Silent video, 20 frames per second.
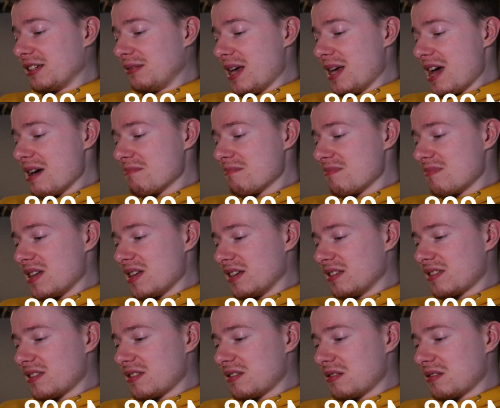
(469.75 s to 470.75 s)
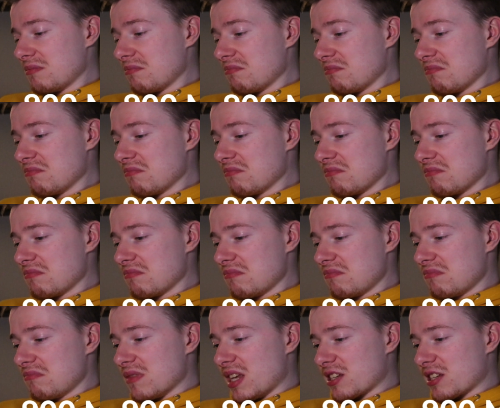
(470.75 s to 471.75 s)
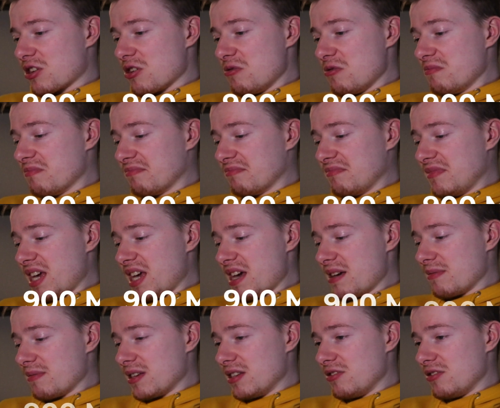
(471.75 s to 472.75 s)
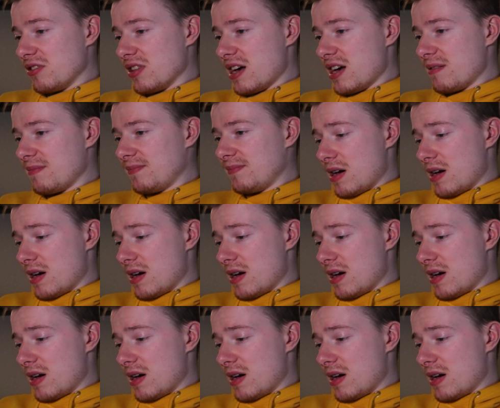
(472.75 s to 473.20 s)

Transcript: Yeah, that's cool. Yeah, can do that.